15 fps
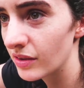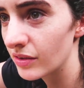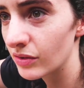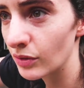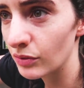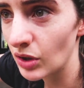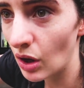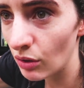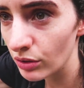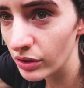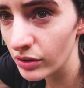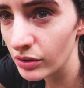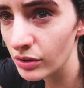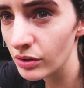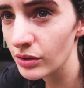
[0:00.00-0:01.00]
the sort of
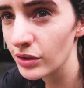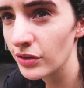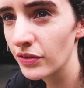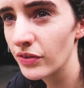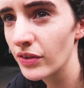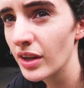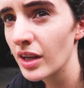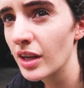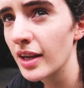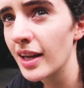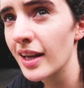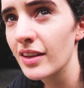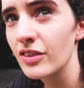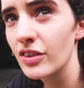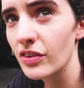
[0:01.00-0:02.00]
corridors,
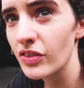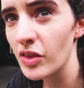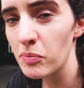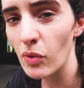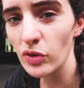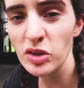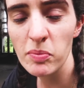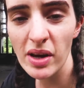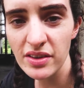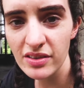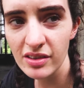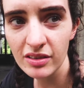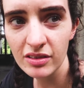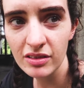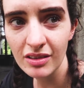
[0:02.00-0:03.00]
just the
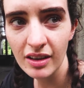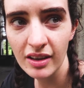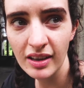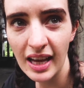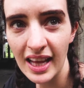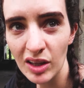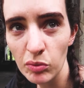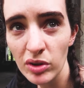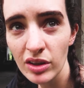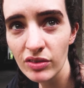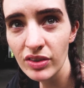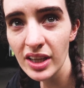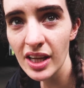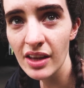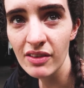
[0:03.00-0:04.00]
monumental element
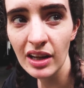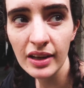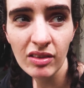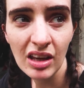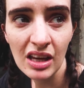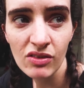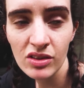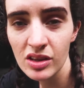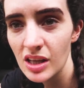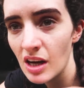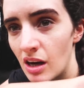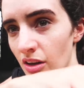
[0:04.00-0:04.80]
of it, and like even the